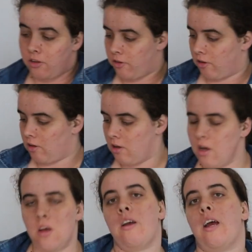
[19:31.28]
So,
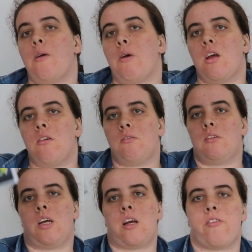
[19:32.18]
anyway.
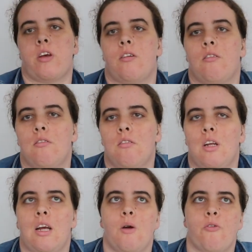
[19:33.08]
Like
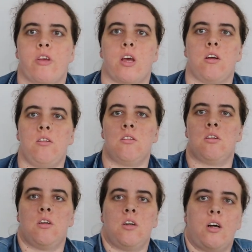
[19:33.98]
I was saying,
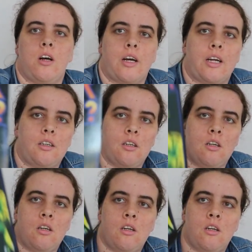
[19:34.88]
I